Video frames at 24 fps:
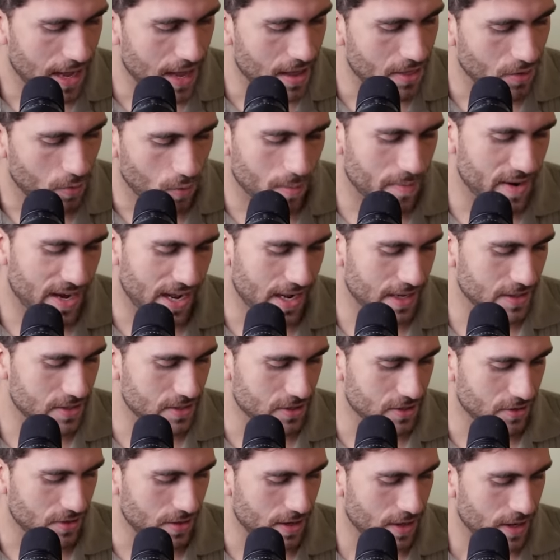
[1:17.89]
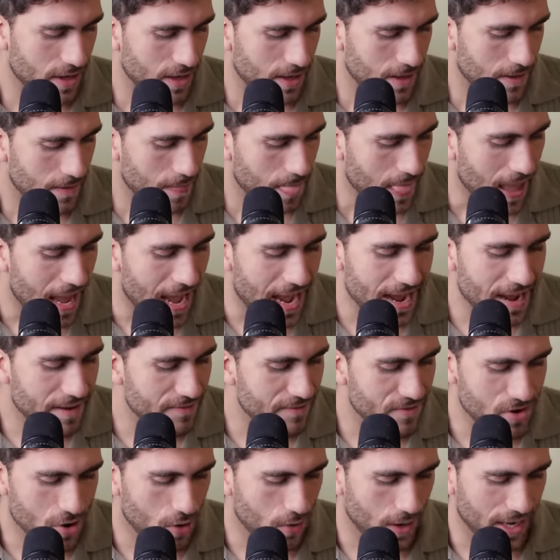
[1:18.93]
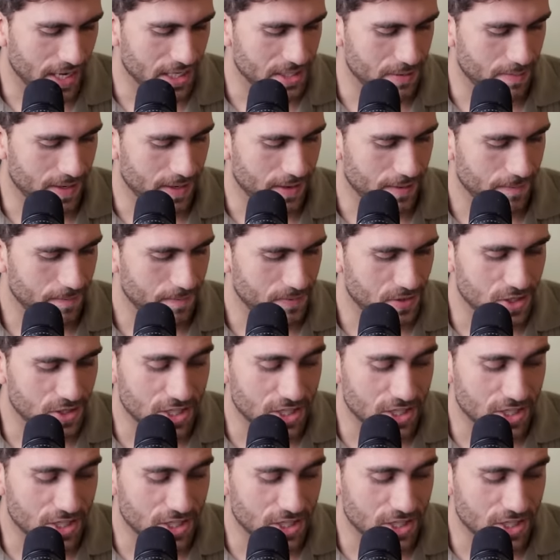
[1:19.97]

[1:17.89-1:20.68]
And the woman answered, I have no husband.